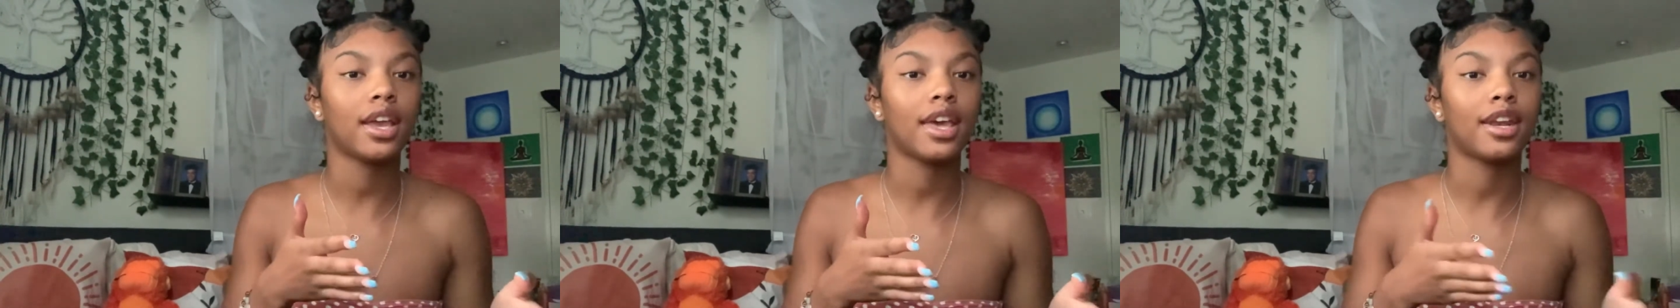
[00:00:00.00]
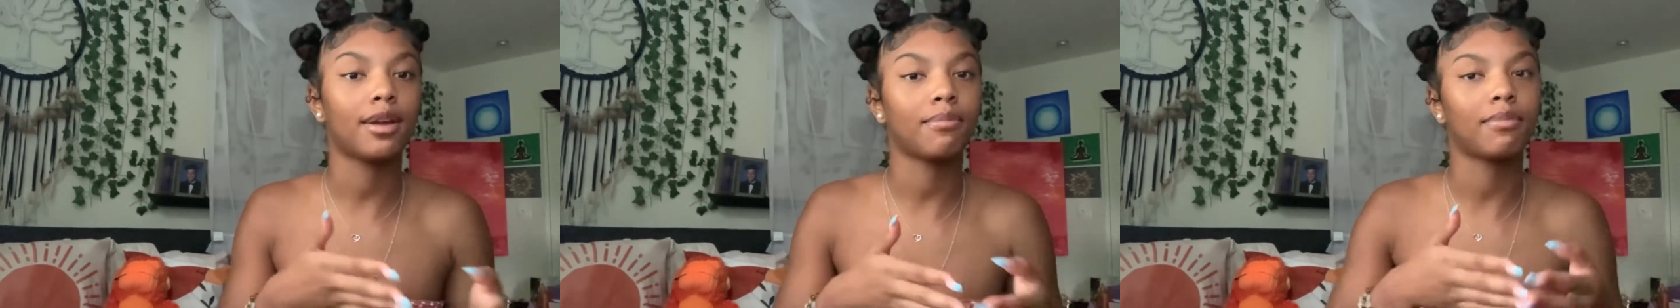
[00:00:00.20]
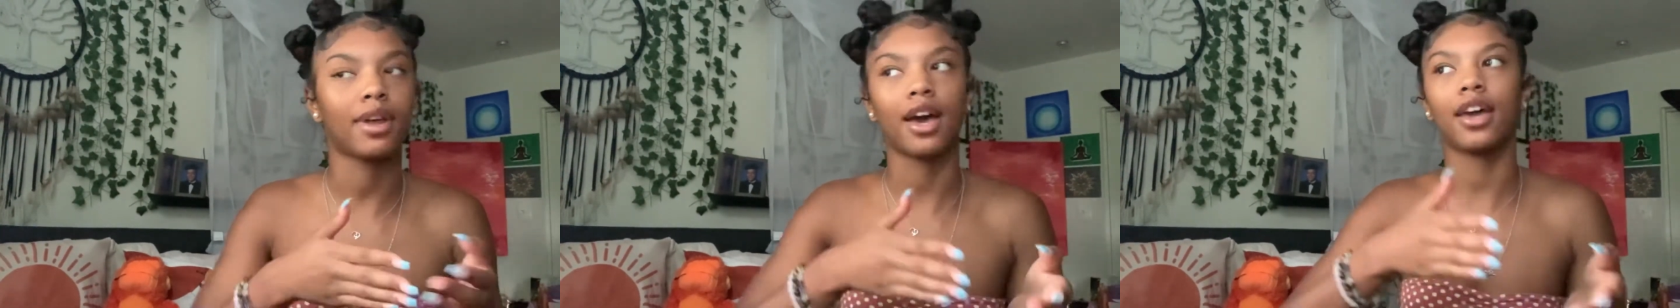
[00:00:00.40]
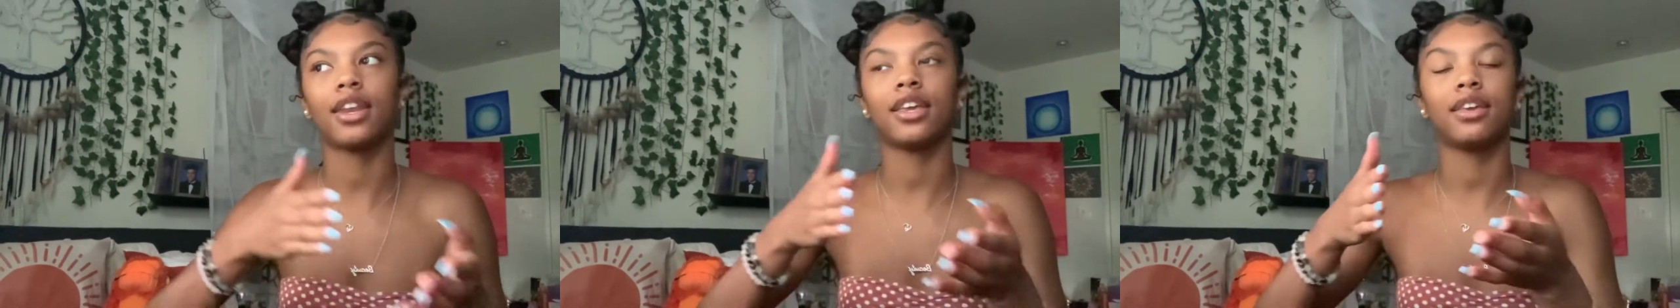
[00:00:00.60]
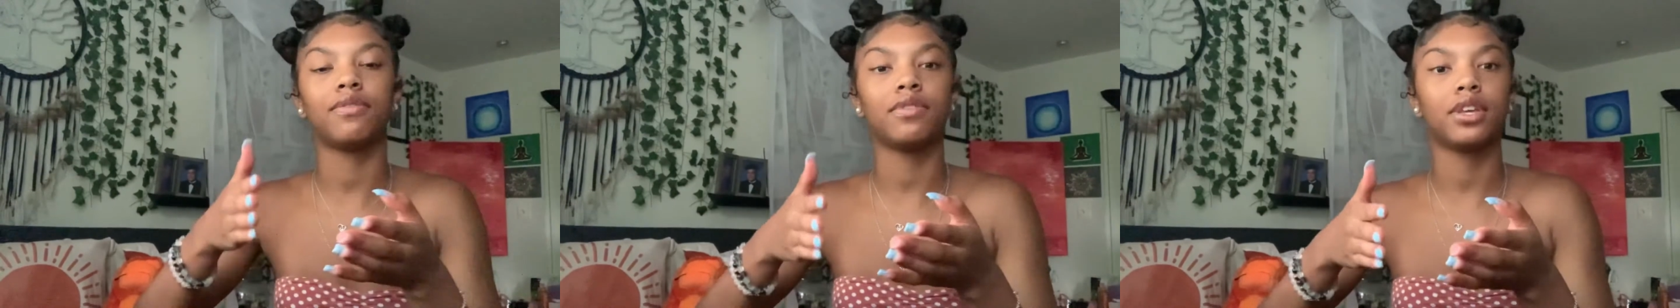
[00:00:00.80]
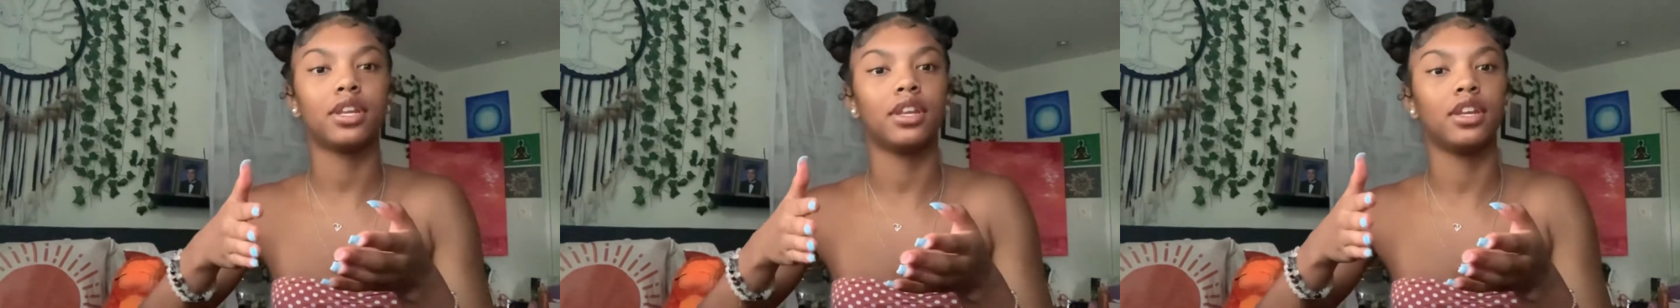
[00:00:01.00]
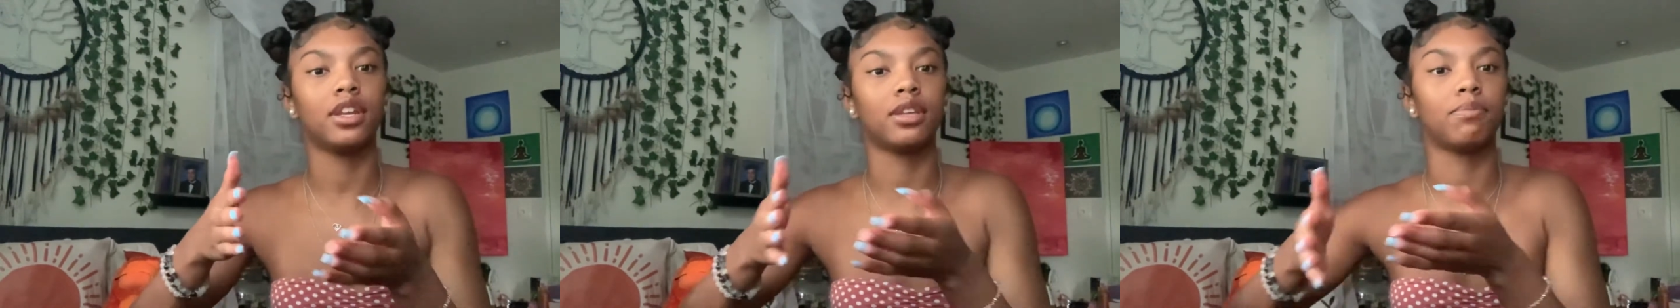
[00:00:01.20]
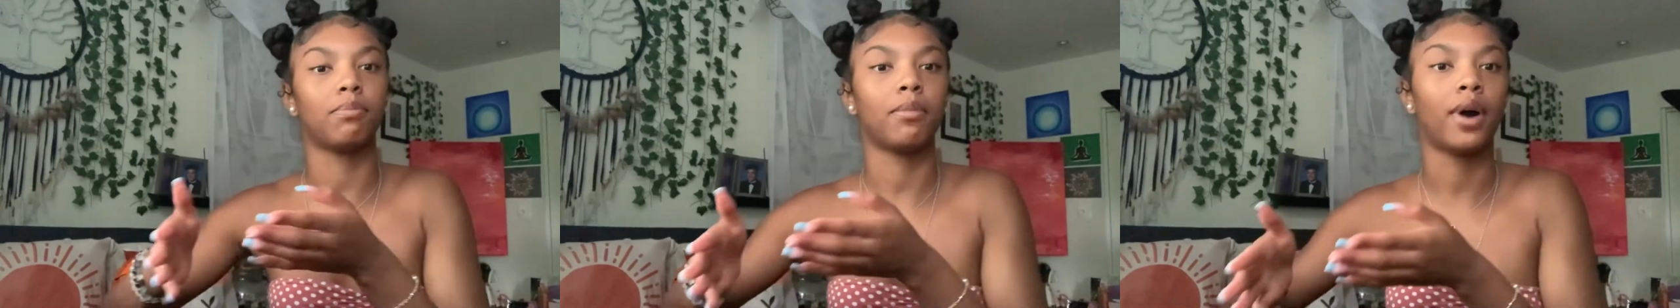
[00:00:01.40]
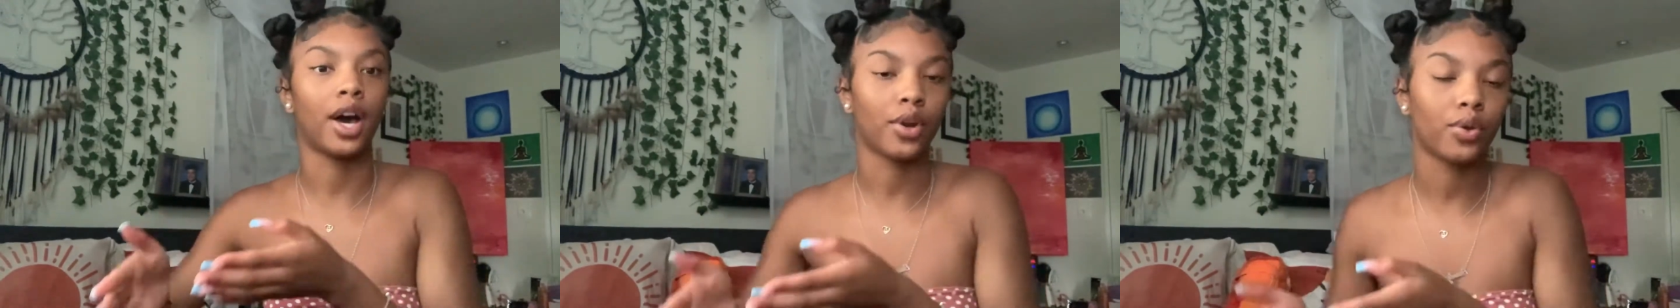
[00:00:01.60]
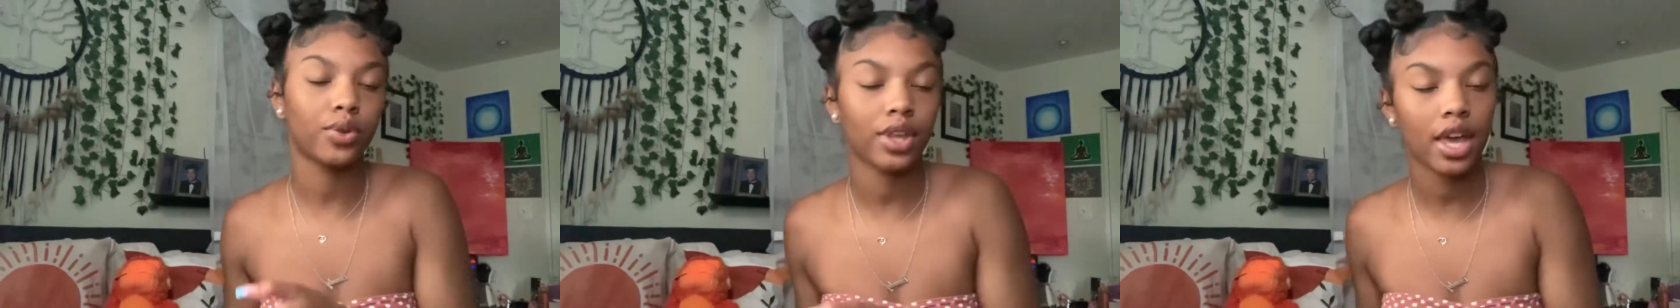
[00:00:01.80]
and I'm not even a
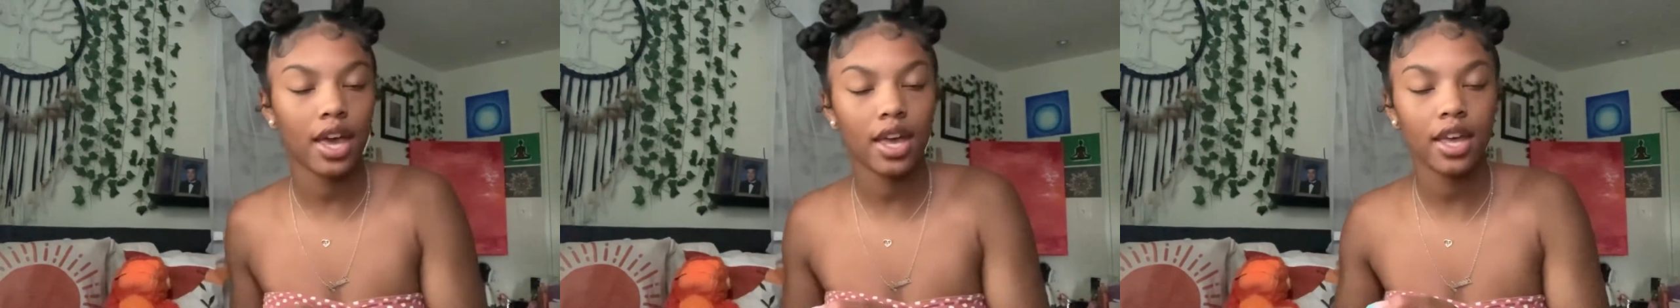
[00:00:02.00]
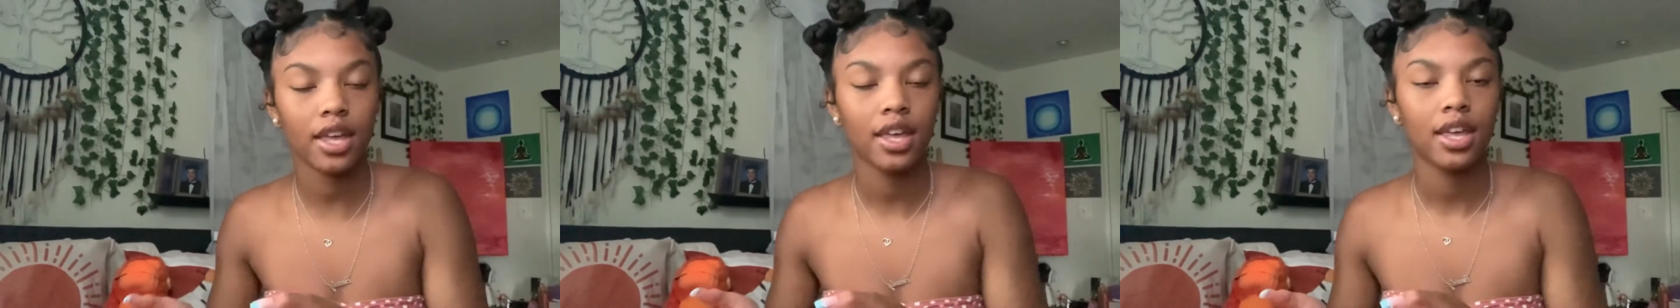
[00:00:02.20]
model yet,